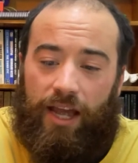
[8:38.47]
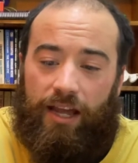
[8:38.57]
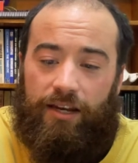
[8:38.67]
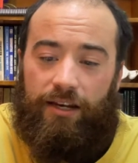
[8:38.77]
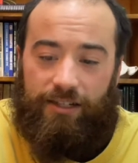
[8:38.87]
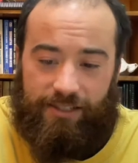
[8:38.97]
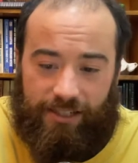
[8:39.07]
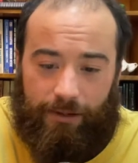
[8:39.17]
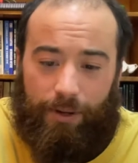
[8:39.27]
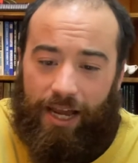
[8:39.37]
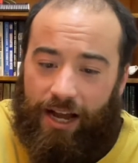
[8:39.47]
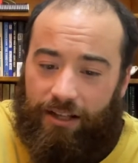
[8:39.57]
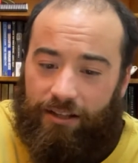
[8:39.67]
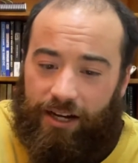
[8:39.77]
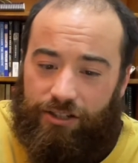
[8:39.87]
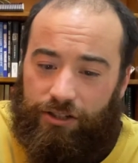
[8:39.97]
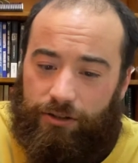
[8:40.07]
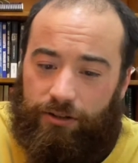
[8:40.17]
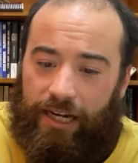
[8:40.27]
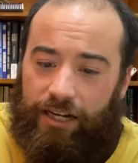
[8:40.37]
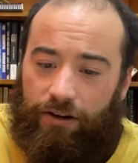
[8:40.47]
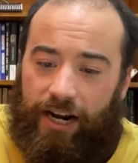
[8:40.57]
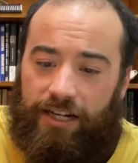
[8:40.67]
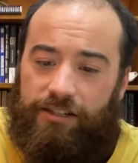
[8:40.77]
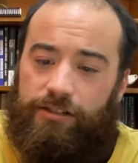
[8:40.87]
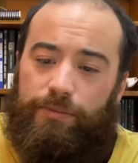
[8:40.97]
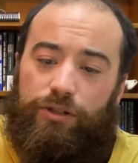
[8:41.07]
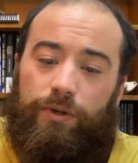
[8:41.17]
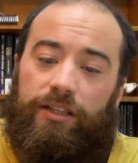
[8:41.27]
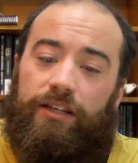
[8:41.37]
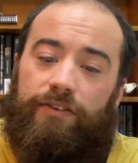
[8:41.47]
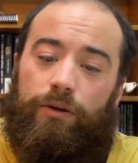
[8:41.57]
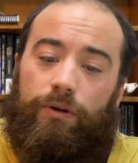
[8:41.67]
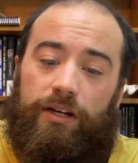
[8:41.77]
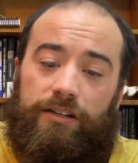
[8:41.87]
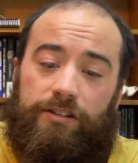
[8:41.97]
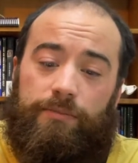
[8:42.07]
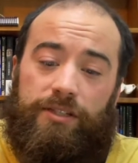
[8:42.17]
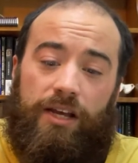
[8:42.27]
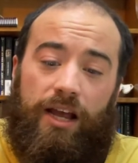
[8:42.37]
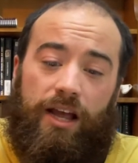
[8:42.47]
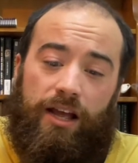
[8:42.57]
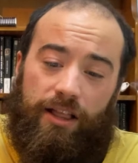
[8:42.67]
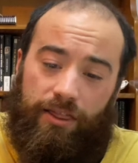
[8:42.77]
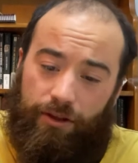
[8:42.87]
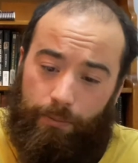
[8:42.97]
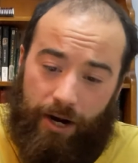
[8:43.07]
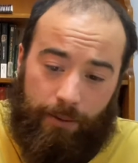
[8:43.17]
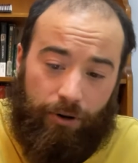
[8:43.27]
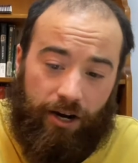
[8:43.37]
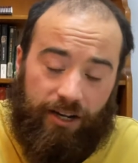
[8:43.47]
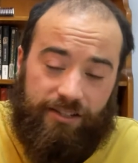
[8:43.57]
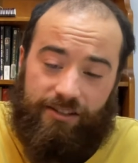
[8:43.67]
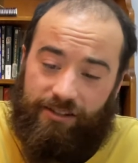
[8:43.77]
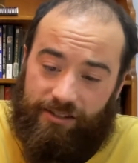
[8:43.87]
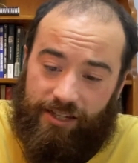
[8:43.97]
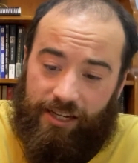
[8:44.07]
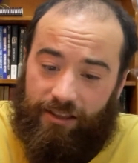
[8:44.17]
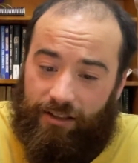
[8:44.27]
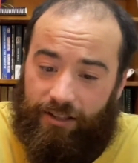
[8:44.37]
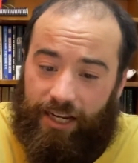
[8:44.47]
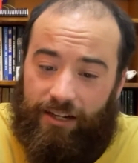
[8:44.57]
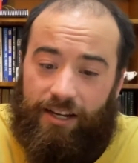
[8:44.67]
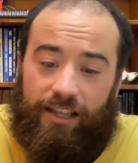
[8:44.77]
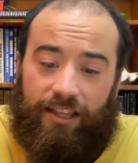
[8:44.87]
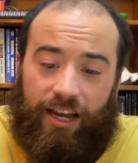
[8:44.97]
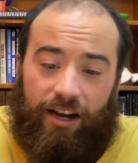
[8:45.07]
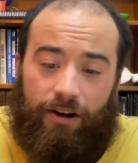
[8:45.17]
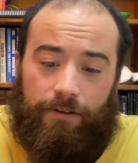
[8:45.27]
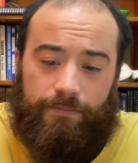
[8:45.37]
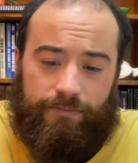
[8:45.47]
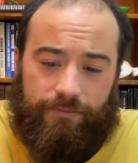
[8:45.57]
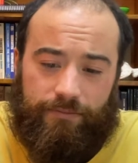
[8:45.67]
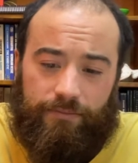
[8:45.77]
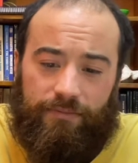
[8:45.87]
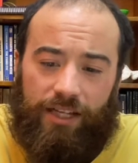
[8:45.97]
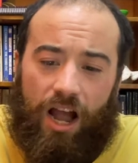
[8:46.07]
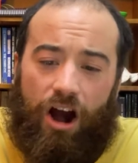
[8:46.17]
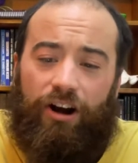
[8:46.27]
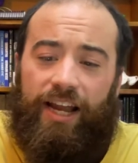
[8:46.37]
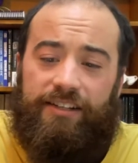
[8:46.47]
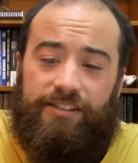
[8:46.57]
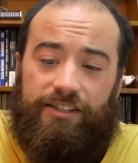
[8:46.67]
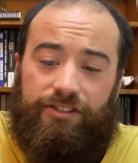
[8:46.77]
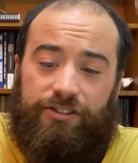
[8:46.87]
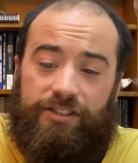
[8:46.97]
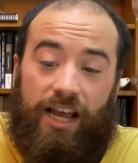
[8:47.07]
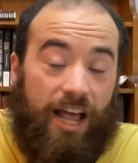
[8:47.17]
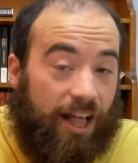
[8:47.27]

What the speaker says: and deep ecological interactions between living organisms, their byproducts, the sea, the land, and the air. Our ancestors,